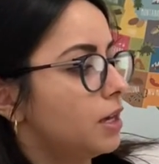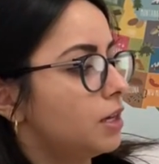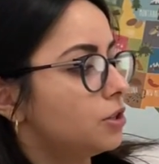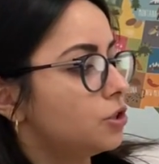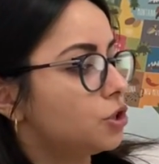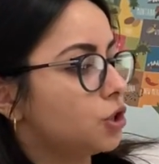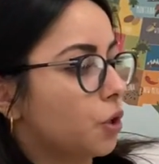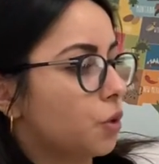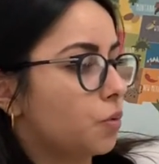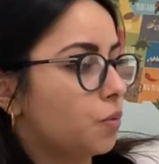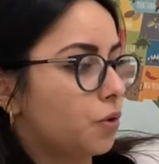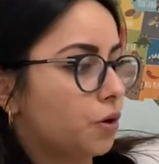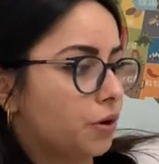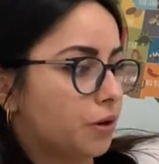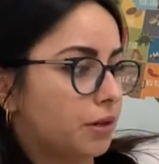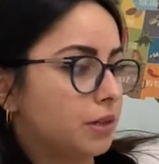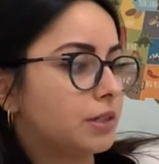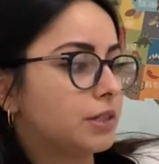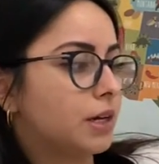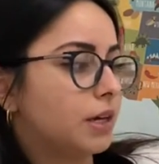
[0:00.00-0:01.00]
Don't
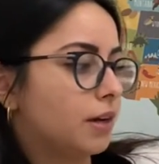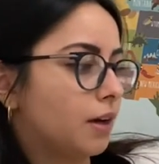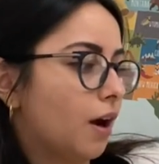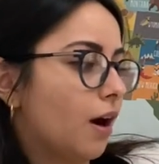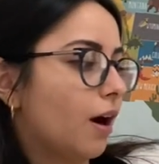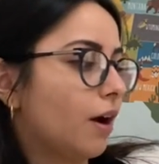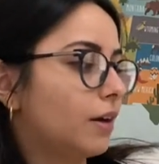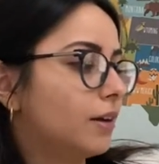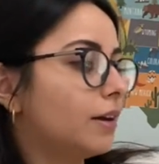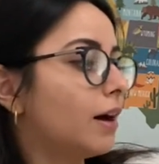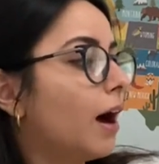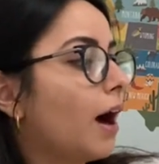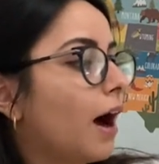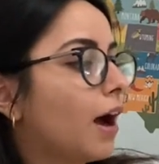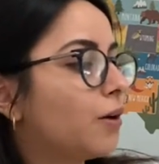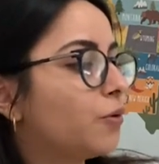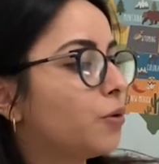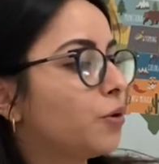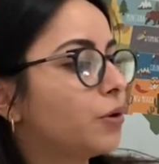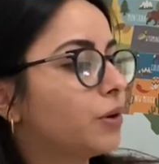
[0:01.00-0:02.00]
worry, said God.
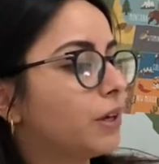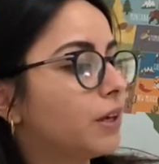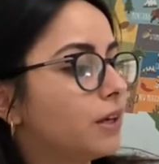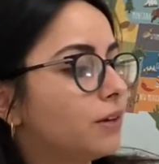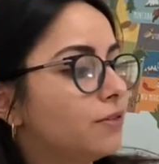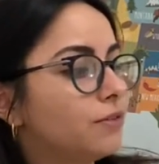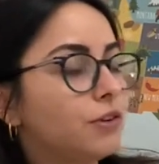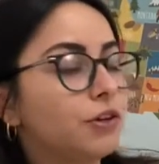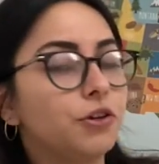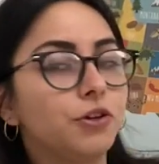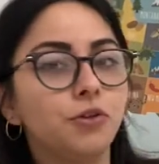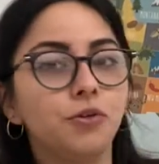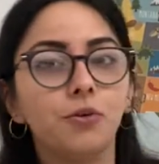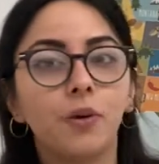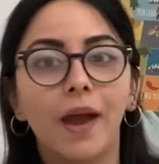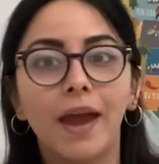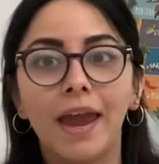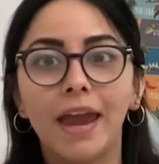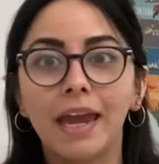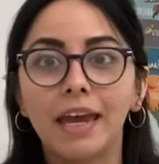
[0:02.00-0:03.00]
I will give you
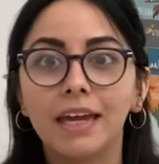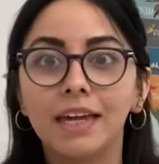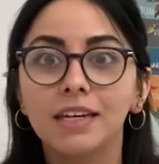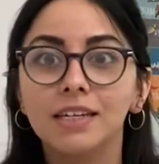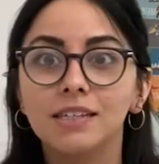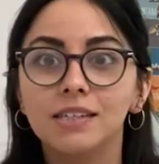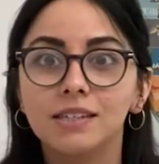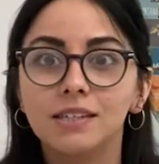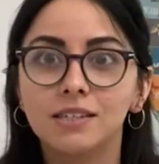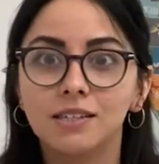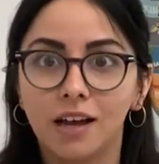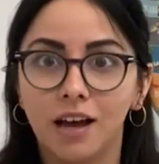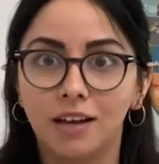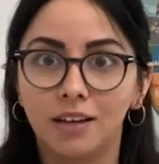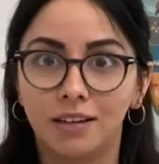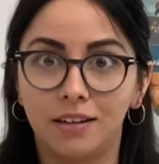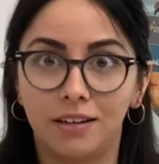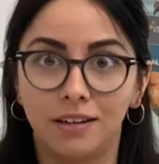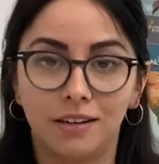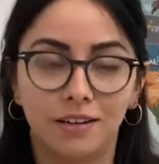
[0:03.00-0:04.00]
a
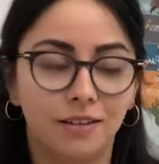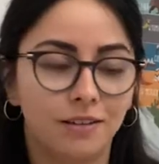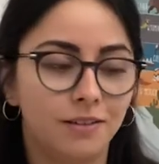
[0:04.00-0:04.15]
son.